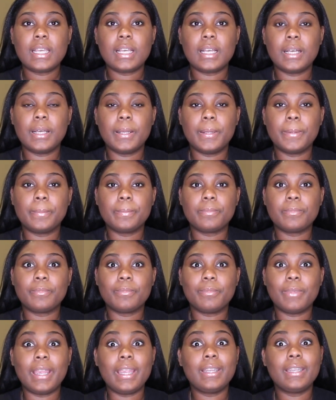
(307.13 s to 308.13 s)

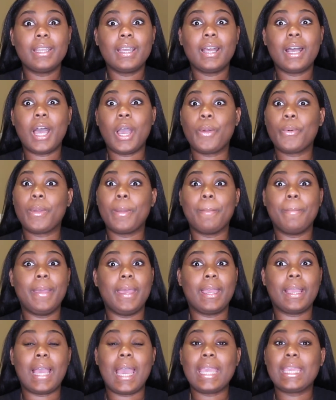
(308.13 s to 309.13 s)
Right now I went back.